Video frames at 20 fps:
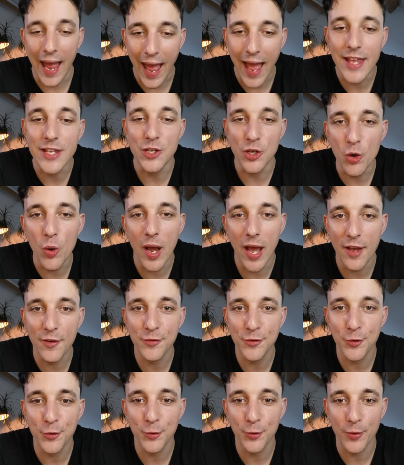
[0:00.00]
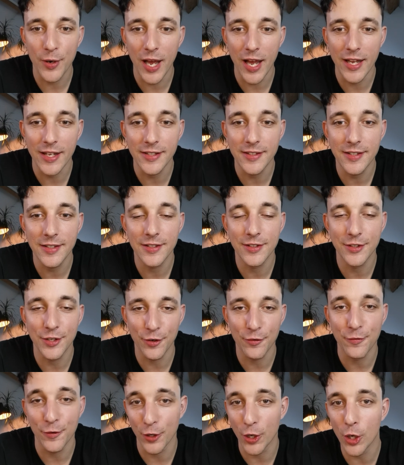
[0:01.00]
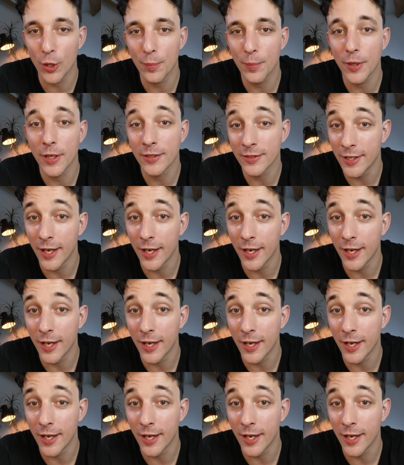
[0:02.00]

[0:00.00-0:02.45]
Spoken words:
and you have to write the verb